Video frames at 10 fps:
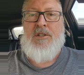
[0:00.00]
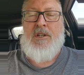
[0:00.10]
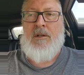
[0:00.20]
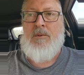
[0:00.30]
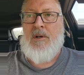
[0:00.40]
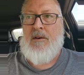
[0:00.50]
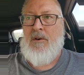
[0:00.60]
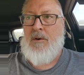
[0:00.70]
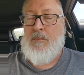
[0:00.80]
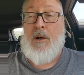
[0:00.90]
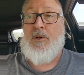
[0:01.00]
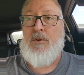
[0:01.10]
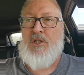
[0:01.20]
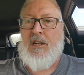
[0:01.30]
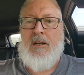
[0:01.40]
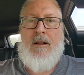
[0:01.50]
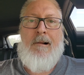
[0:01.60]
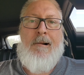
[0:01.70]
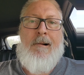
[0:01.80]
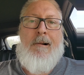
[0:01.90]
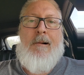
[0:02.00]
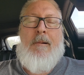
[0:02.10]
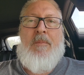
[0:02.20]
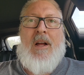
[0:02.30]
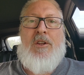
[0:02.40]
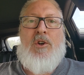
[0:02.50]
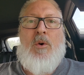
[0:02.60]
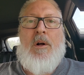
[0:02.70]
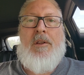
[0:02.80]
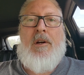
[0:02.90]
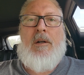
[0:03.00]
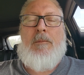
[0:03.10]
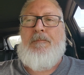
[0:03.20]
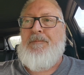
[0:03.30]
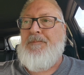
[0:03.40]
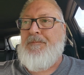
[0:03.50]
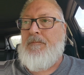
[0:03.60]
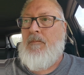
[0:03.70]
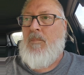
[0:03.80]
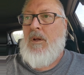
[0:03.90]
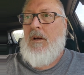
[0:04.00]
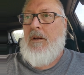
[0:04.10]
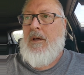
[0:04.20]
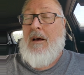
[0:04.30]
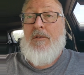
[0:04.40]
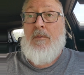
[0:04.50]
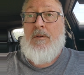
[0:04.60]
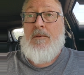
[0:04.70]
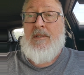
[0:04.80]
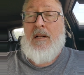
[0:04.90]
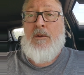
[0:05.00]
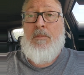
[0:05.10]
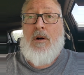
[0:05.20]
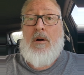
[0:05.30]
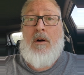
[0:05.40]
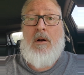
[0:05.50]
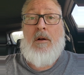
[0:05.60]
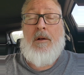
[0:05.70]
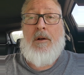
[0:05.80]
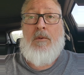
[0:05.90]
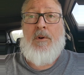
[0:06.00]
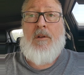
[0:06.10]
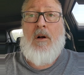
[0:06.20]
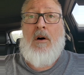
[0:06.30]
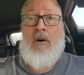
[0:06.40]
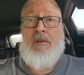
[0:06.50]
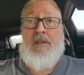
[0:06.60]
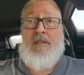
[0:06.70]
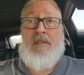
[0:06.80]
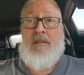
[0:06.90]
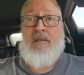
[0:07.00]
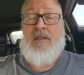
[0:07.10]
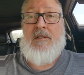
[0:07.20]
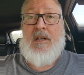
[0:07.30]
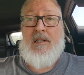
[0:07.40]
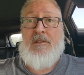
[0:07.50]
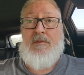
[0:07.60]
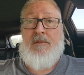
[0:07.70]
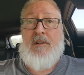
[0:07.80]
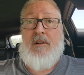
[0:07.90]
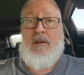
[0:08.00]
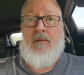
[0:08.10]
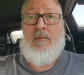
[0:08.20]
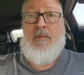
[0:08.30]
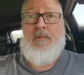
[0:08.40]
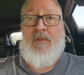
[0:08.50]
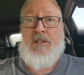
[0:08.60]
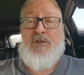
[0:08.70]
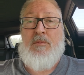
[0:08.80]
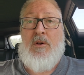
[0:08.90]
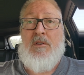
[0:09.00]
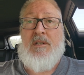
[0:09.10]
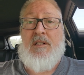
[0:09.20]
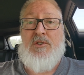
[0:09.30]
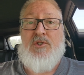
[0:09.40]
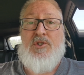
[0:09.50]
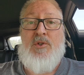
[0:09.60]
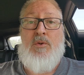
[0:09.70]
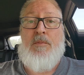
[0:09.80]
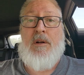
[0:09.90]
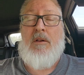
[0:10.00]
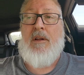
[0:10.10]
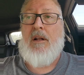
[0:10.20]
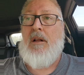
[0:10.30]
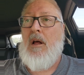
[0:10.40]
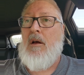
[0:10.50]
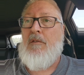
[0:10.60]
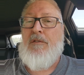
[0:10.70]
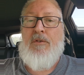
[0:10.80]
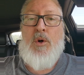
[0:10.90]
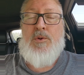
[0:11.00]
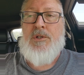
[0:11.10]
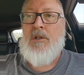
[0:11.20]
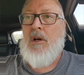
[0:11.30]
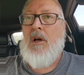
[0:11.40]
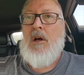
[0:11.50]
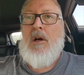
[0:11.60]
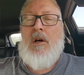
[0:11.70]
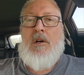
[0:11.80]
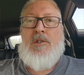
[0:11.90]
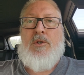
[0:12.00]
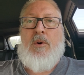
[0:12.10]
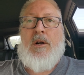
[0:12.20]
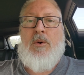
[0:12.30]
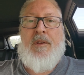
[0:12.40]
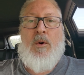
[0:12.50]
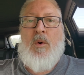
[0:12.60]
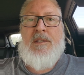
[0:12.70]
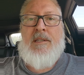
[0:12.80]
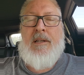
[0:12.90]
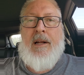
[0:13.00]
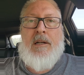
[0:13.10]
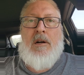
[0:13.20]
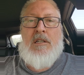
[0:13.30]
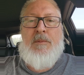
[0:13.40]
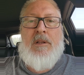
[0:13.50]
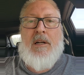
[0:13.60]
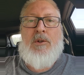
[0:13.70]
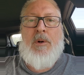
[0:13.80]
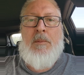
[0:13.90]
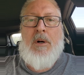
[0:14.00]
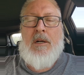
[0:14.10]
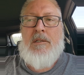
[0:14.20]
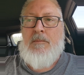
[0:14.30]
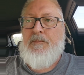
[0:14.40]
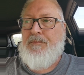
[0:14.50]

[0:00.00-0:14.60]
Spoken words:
chicken, whatever, the barbecue chicken, and you go on you have the salad bar, you know, with all these kinds of vegetables, and there's soup and all that, fruits. So I go there once a day. It costs me like $20,